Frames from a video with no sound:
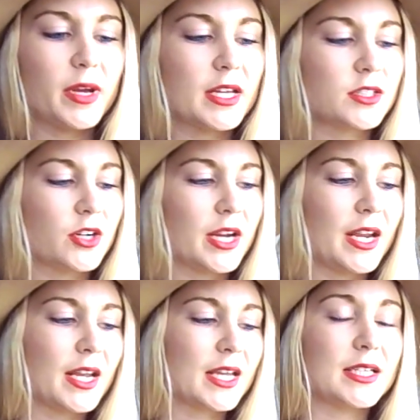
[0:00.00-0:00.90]
it's
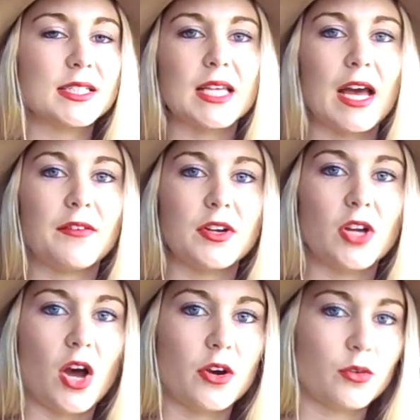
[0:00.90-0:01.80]
organic and doesn't have a
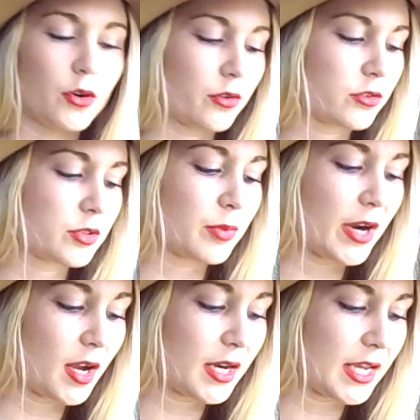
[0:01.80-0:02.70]
non-growth spray
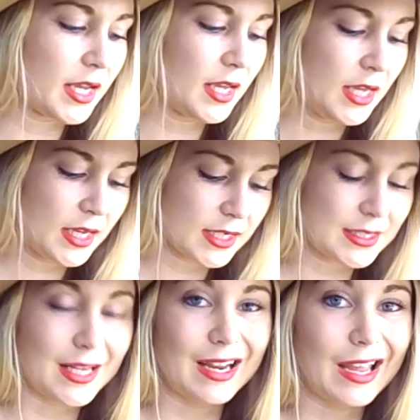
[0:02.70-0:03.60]
on it, because
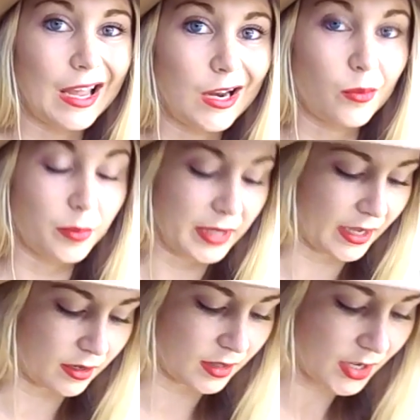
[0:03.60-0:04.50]
then I kind of will be
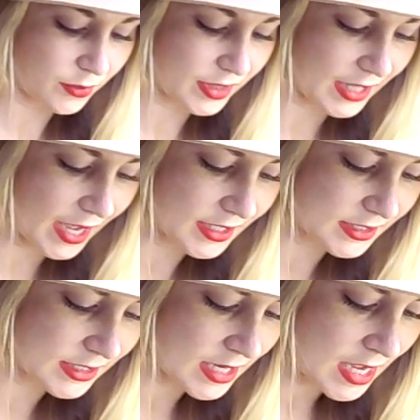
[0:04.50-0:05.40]
out of luck with that.
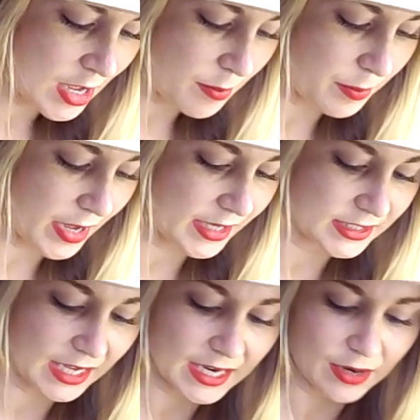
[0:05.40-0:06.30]
But
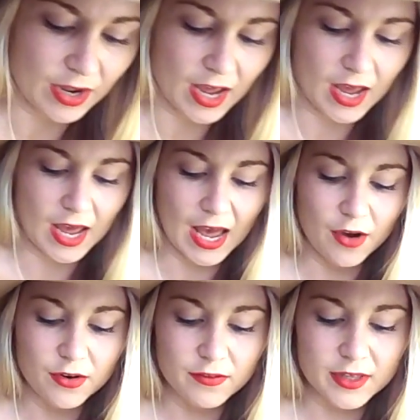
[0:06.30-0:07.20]

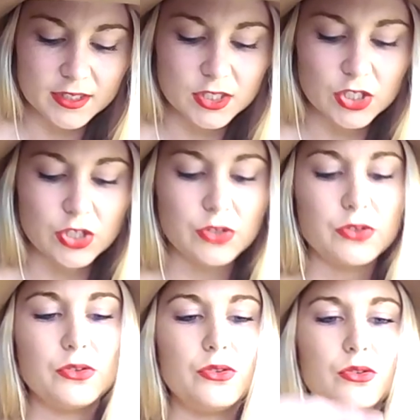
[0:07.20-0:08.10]
out of this
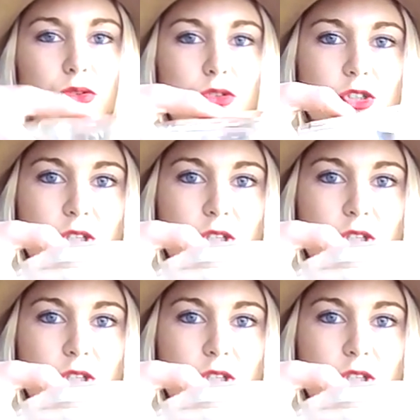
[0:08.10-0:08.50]
huge